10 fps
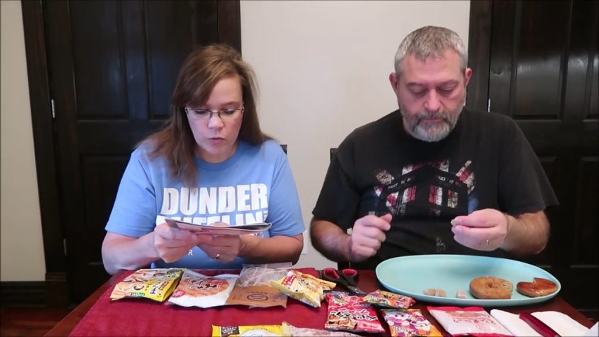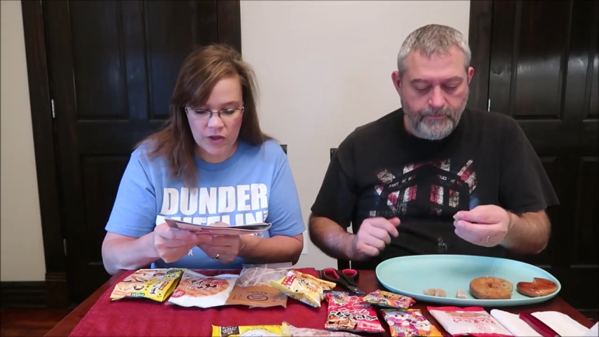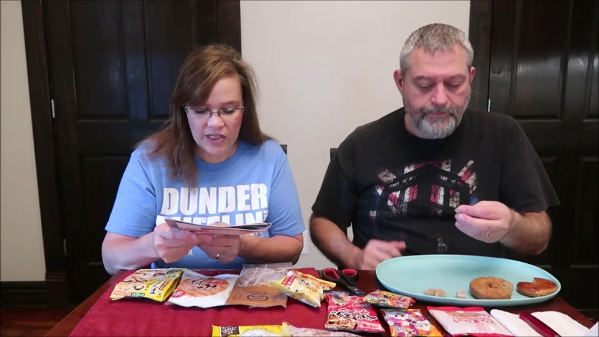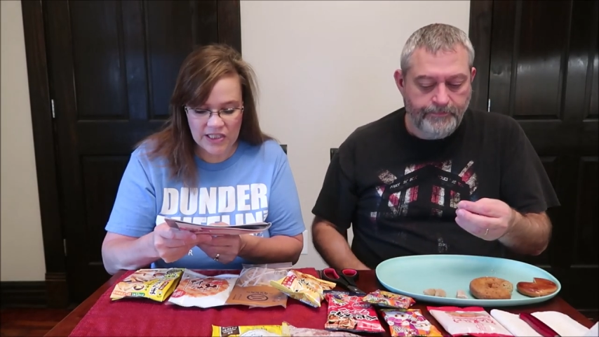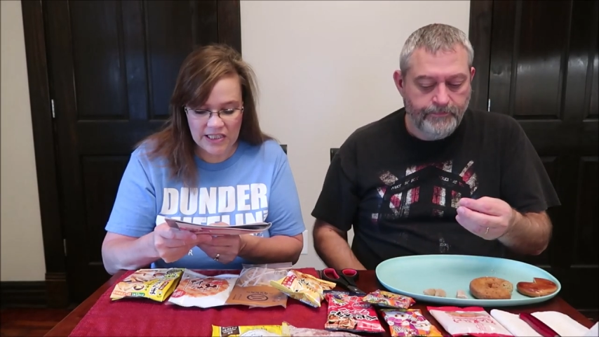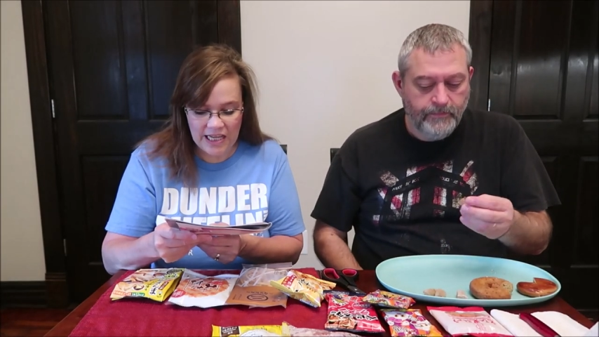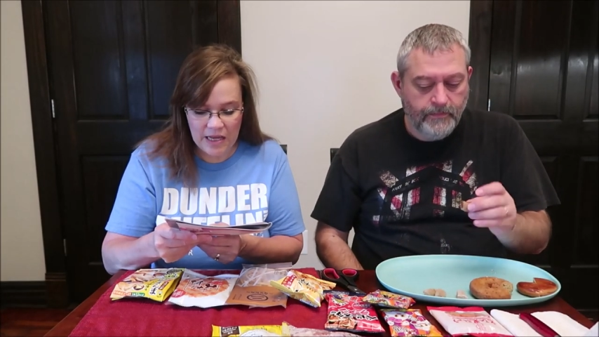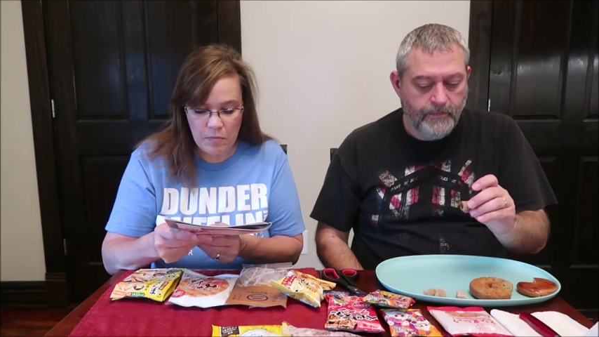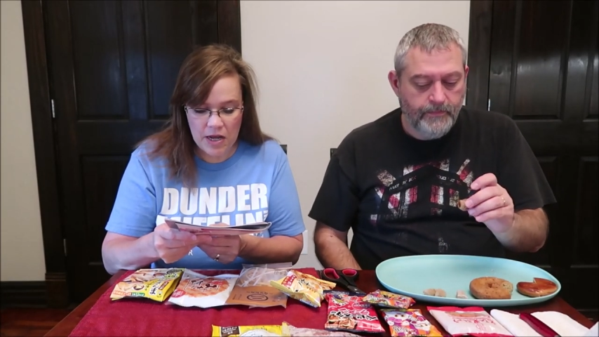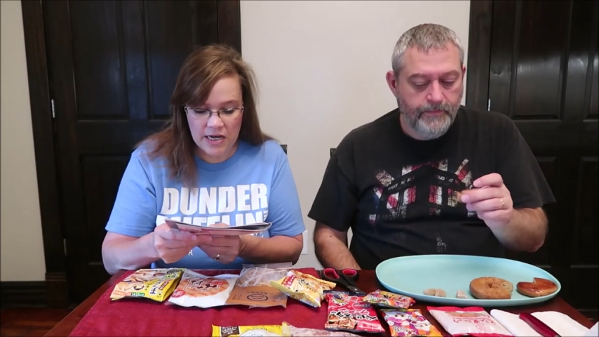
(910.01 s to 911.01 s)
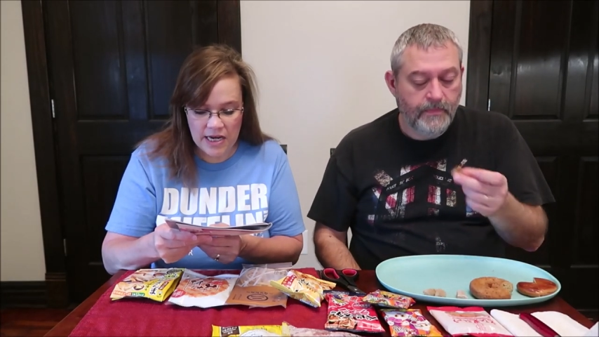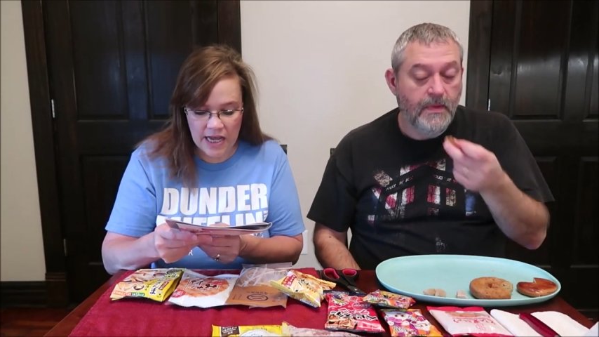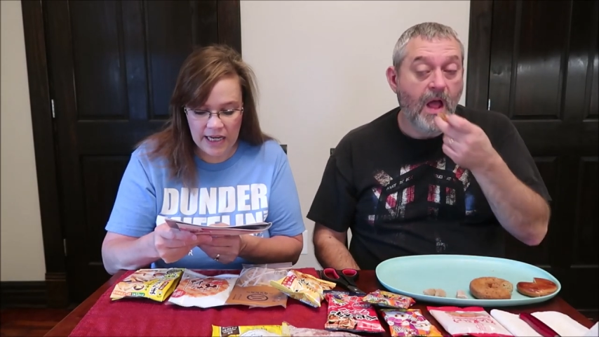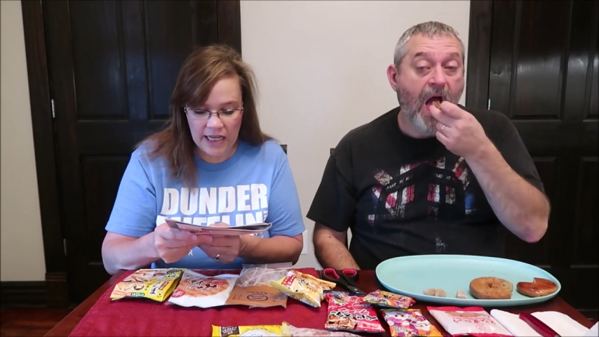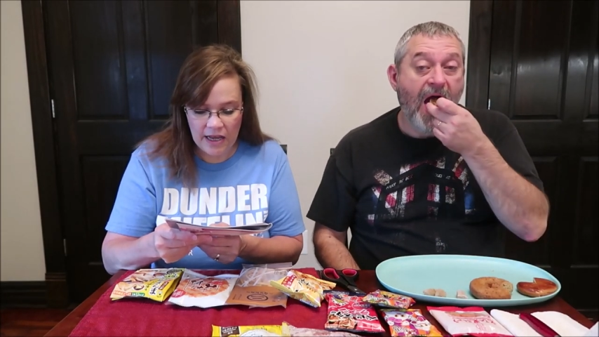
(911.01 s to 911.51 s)
Speaker 1: with its deep,
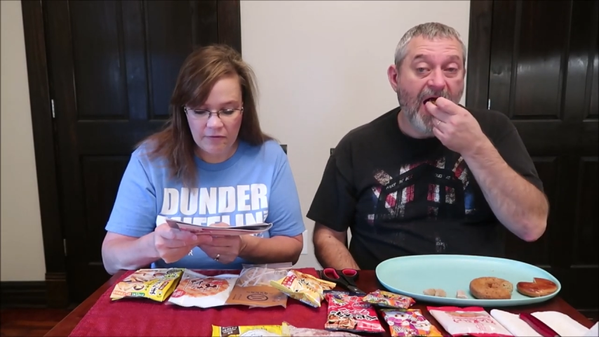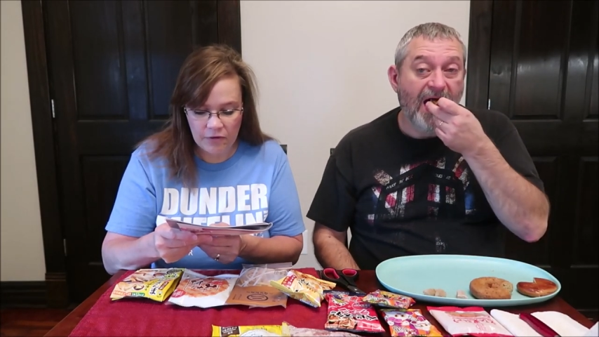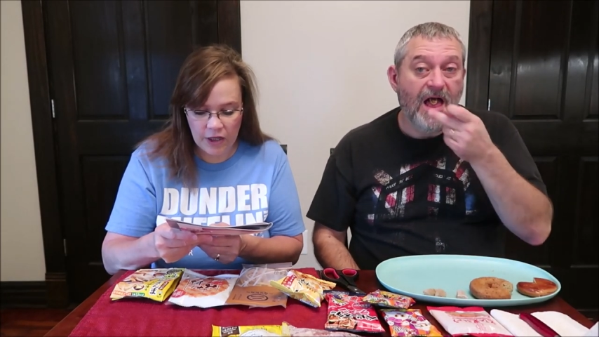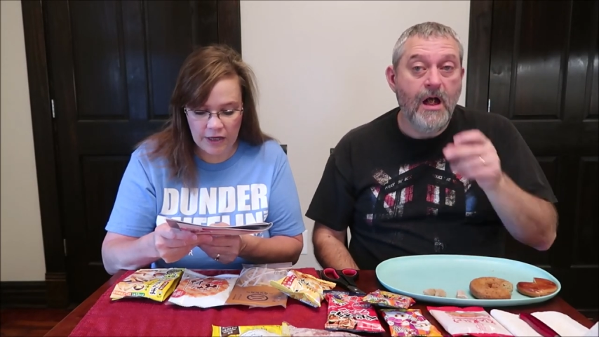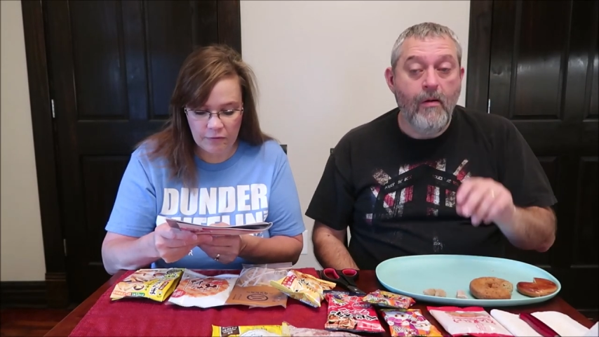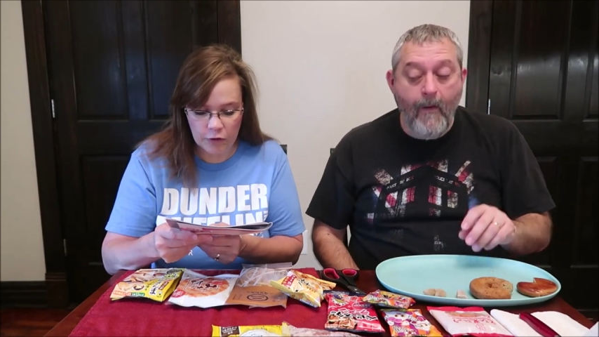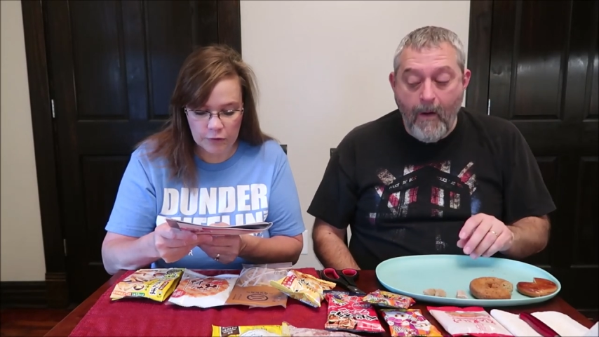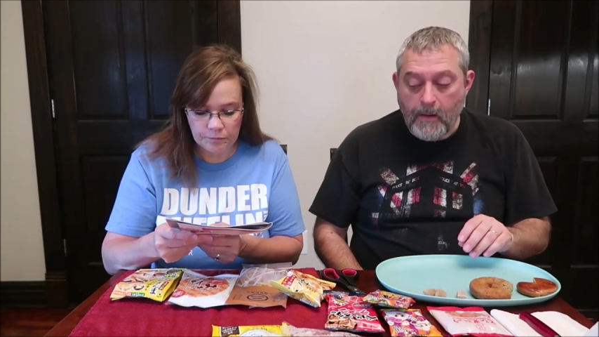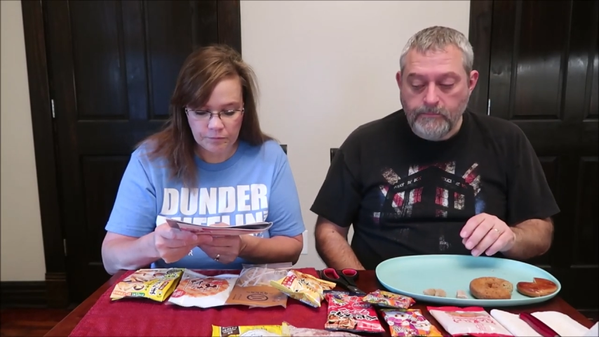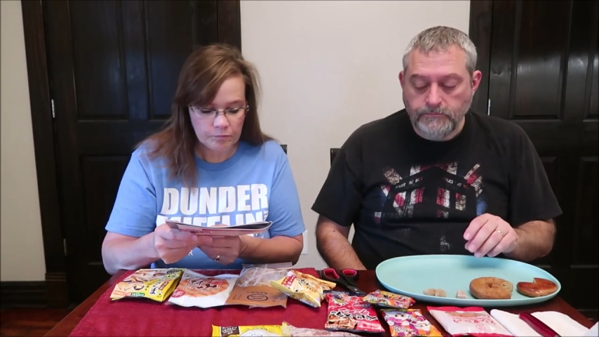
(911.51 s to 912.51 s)
nutty flavor.